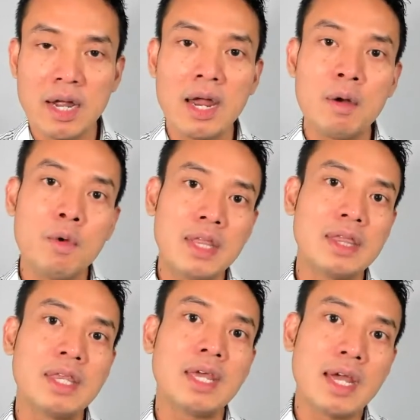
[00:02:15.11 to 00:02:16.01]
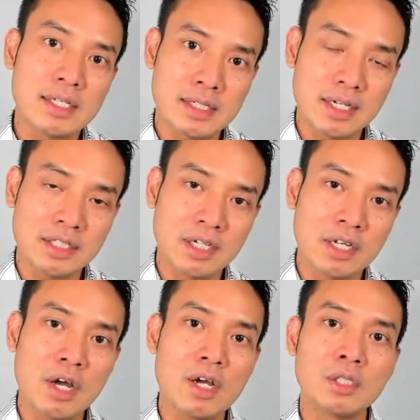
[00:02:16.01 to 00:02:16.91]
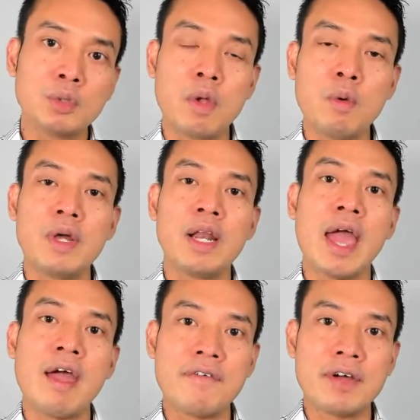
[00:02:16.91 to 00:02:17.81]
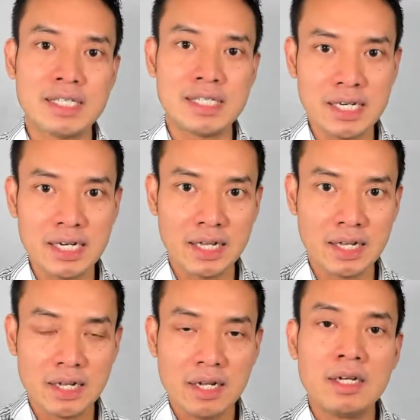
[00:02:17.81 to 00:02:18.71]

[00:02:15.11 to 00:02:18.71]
And with escalation clause, we will have a ceiling.